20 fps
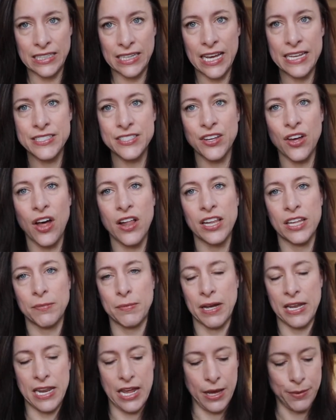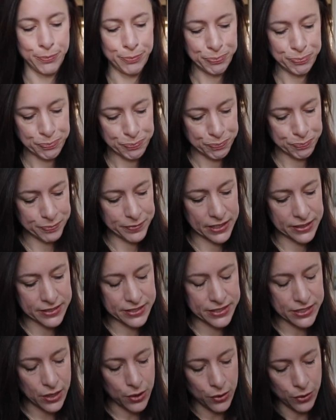it's calling my name.
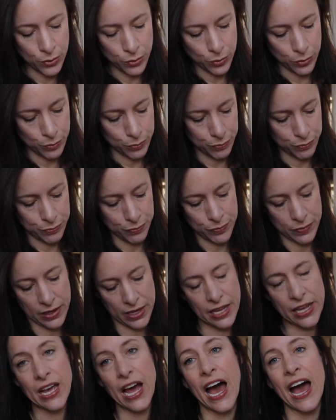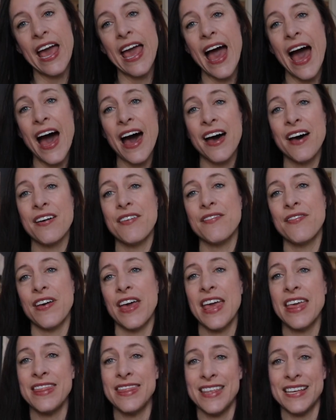So I have
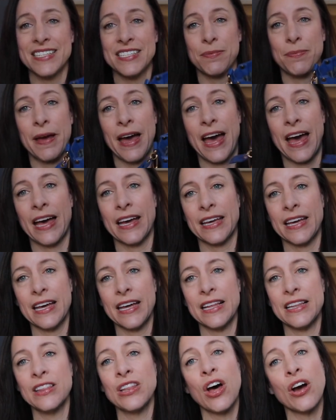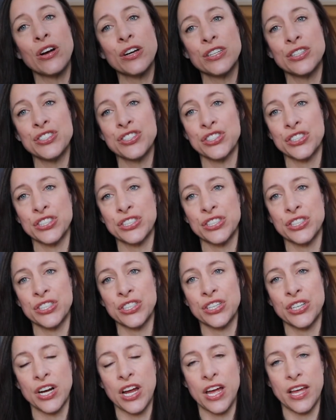in this bag
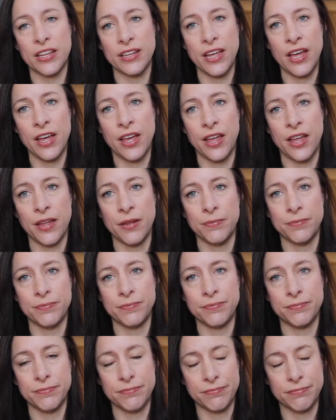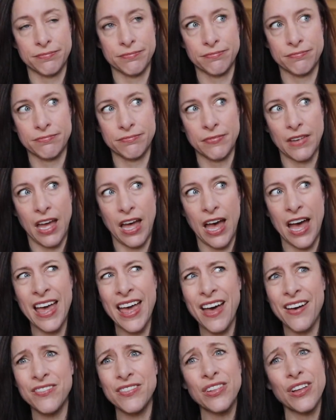larger, I
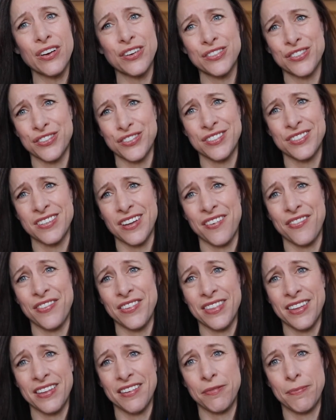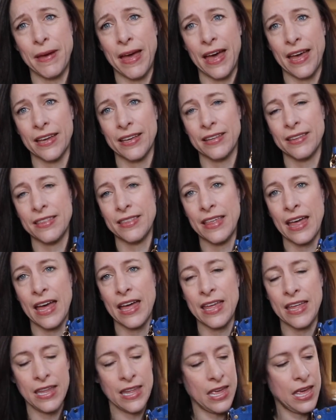have larger stuff in this bag
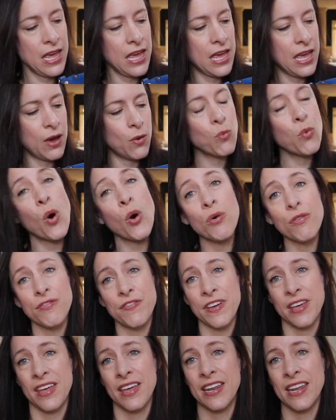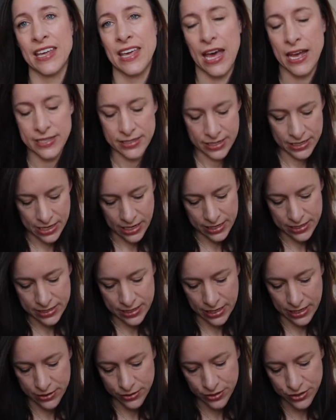that won't fit in a Cassie
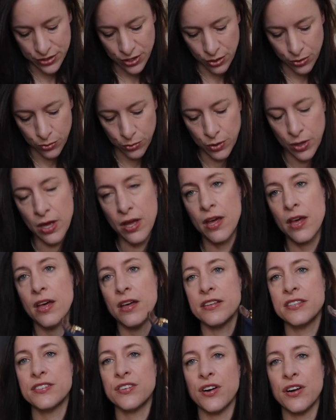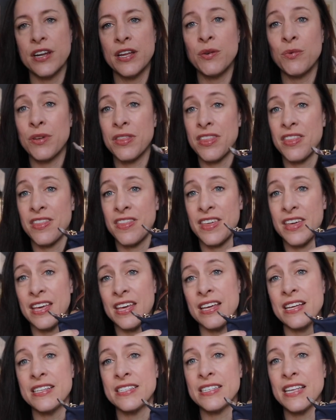19. So starting with
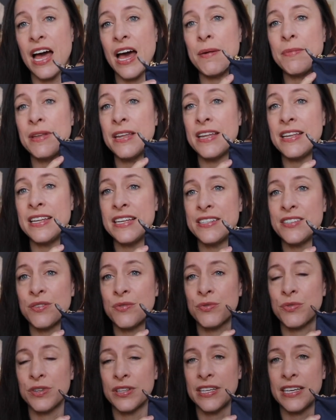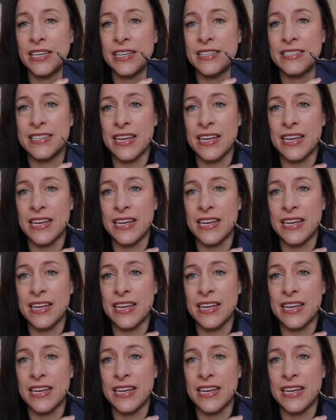this, I'm gonna need to really